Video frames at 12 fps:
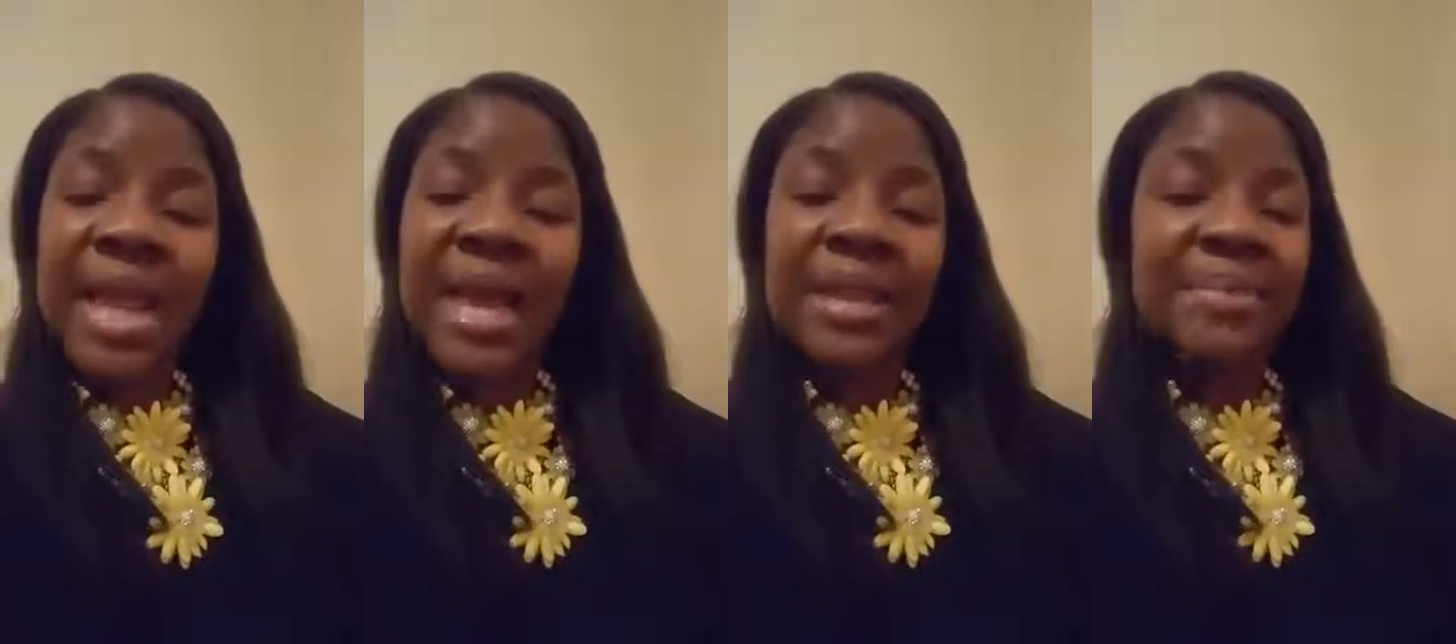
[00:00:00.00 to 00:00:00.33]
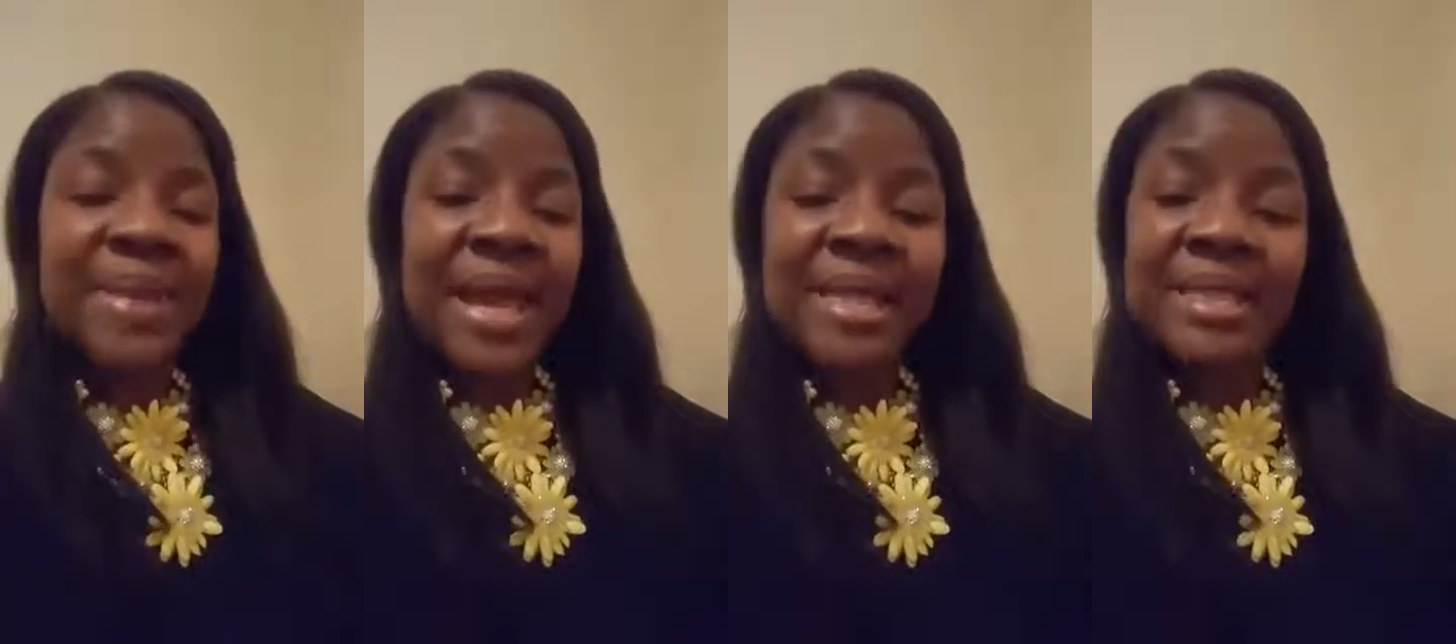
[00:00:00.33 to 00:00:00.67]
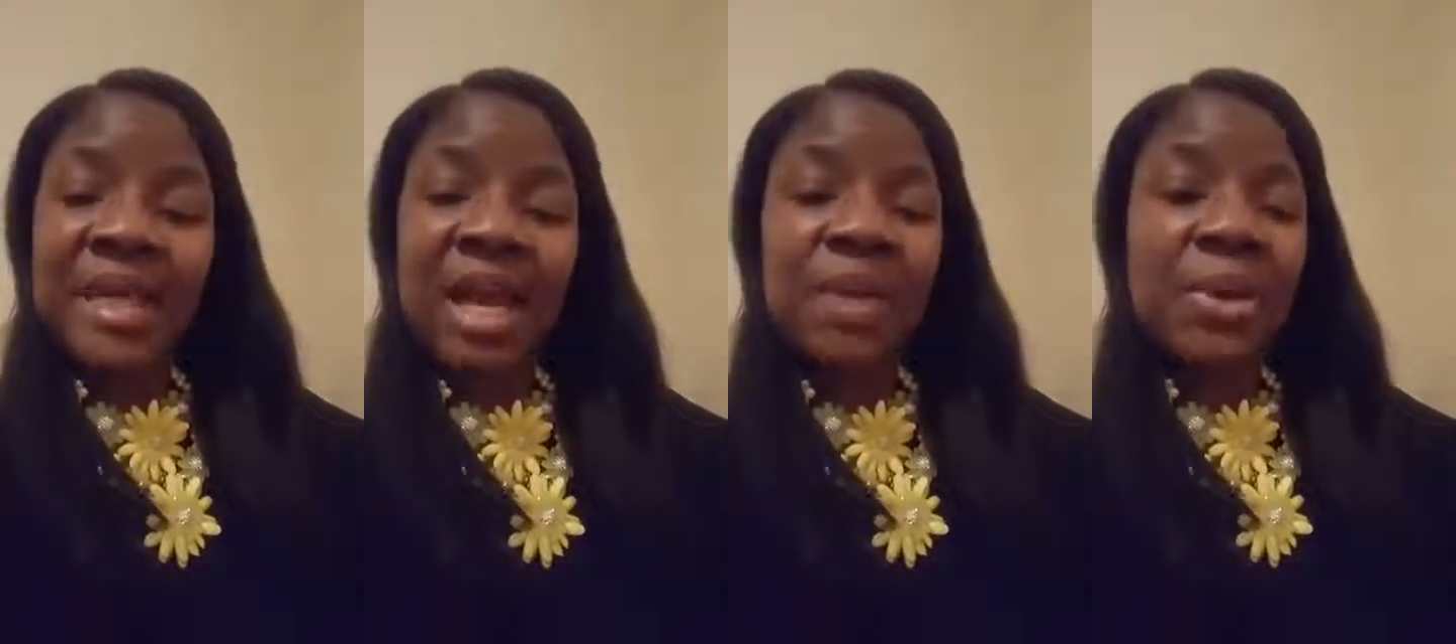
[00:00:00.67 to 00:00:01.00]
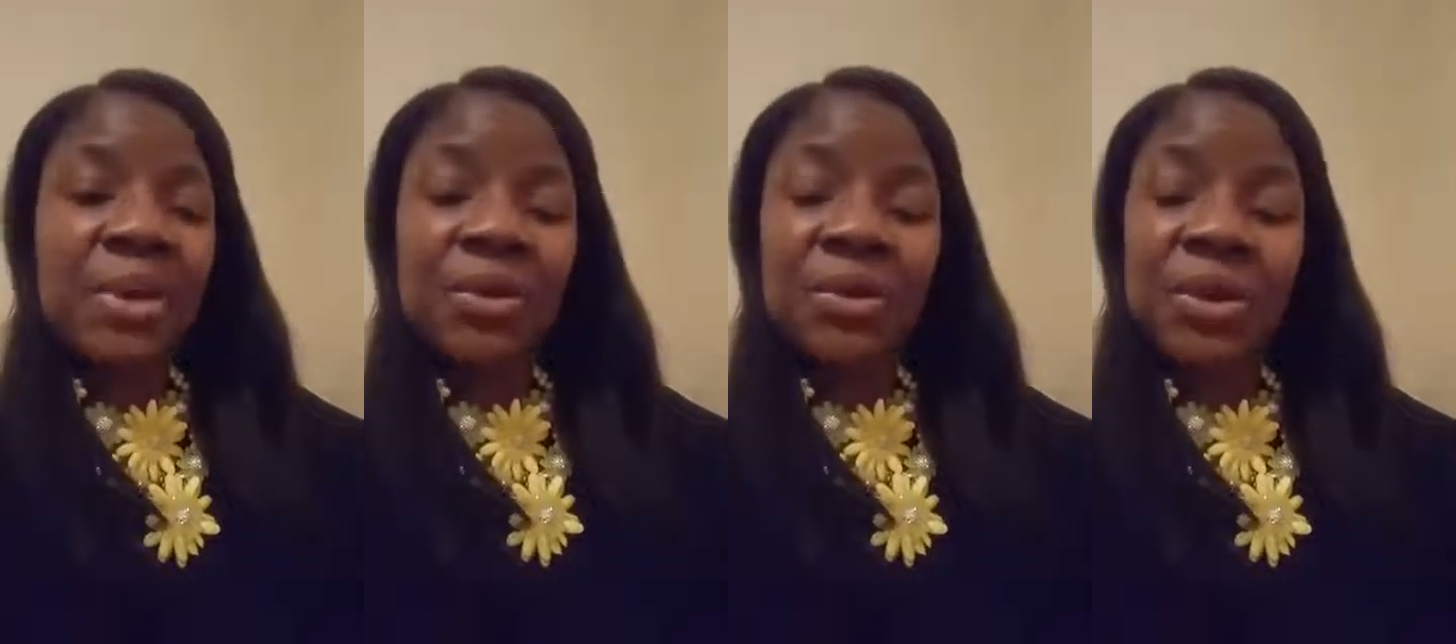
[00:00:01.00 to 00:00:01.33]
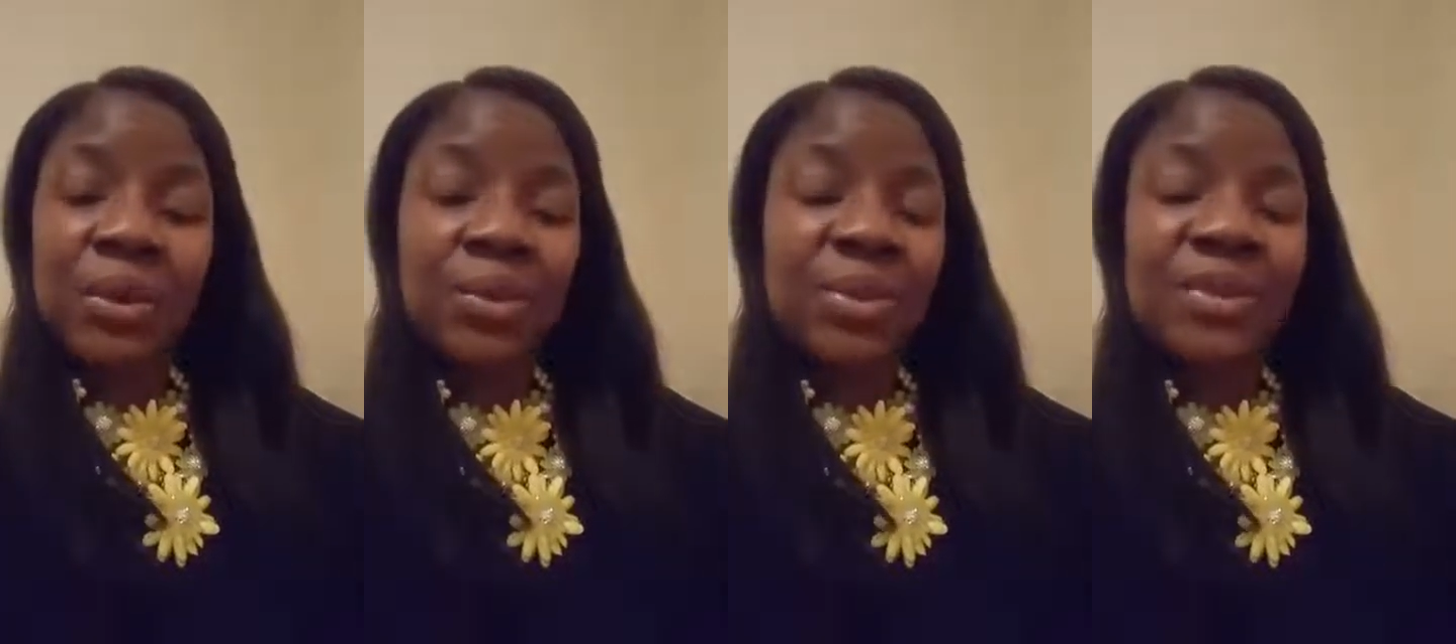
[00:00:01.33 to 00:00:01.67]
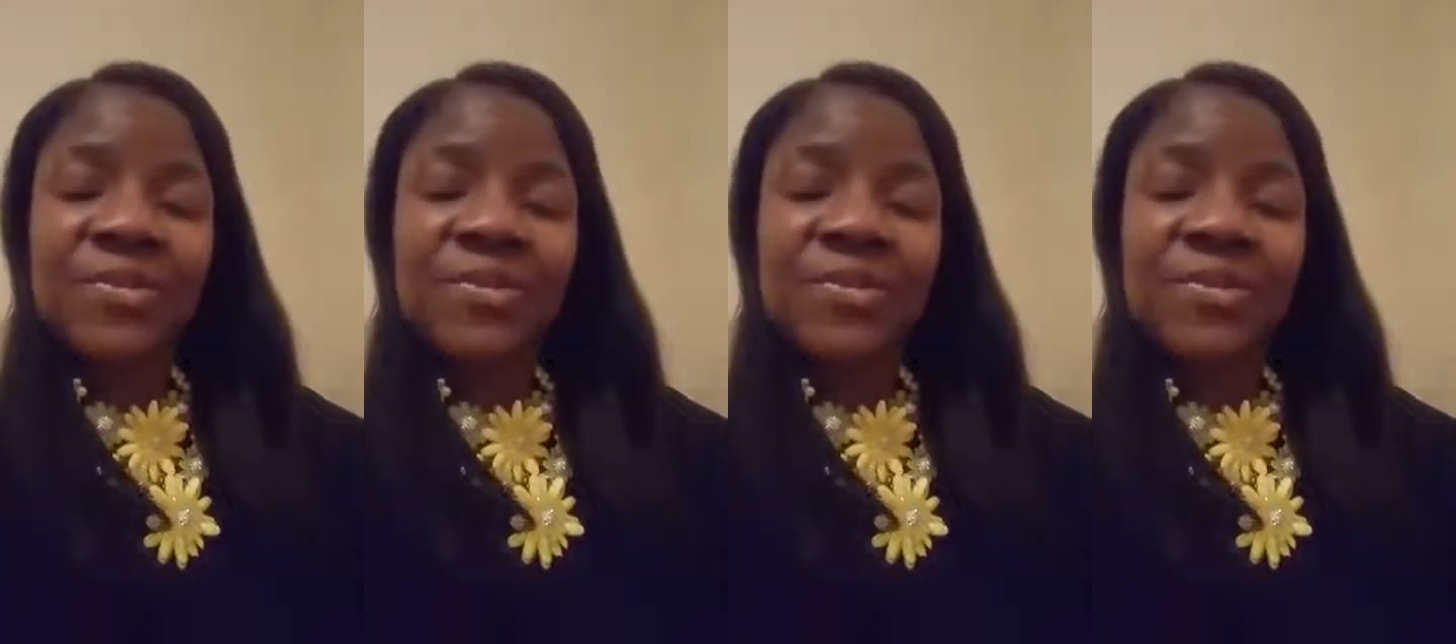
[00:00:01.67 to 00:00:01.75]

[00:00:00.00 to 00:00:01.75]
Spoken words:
had a bad time, or you're lonely.